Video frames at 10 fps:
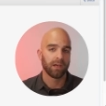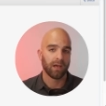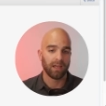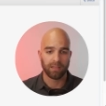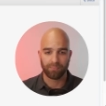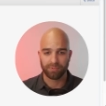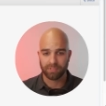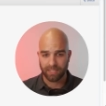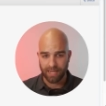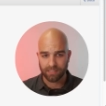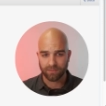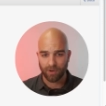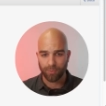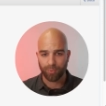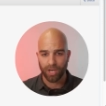uh, in the case of
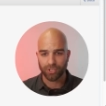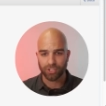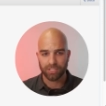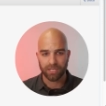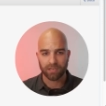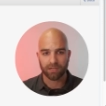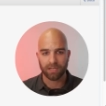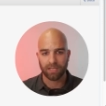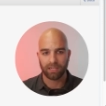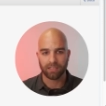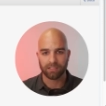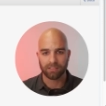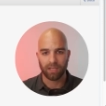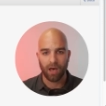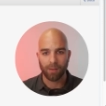our project here, it
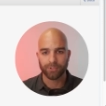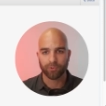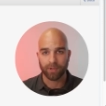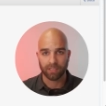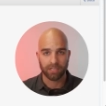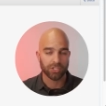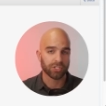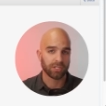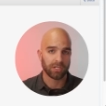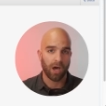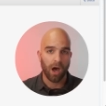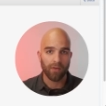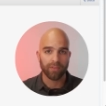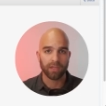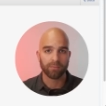is object recognition
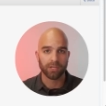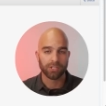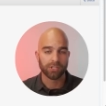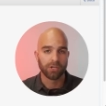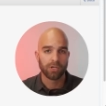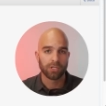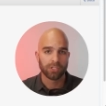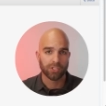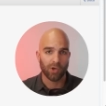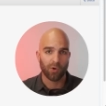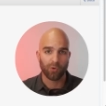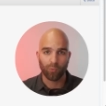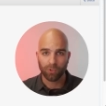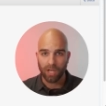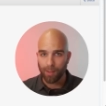on the image. So
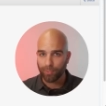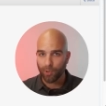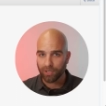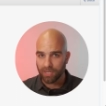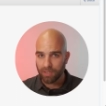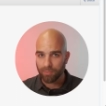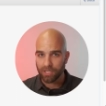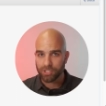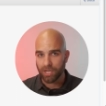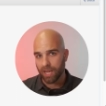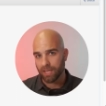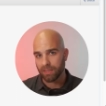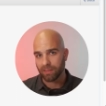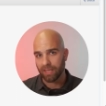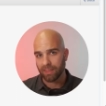we'll upload an image
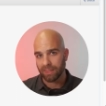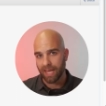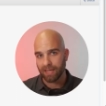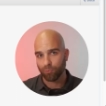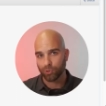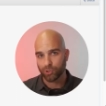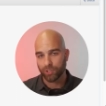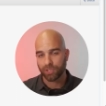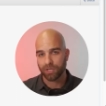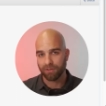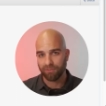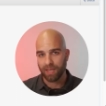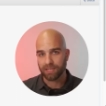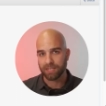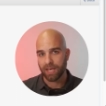and then that will trigger an
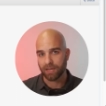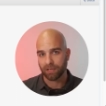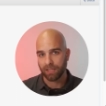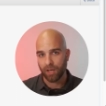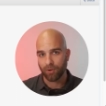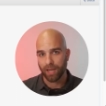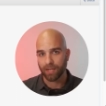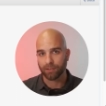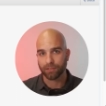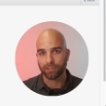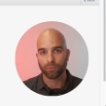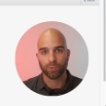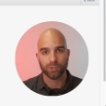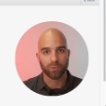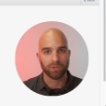event at a cloud handler,
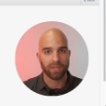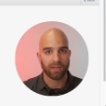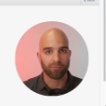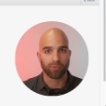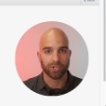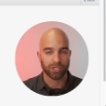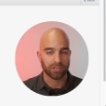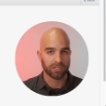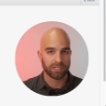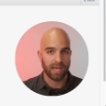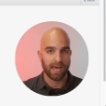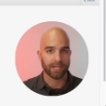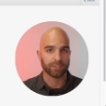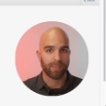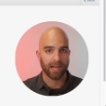which will then return
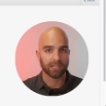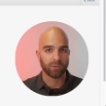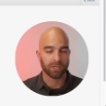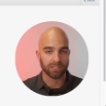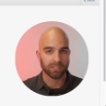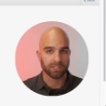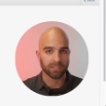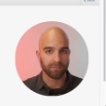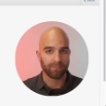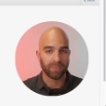tags back to our system.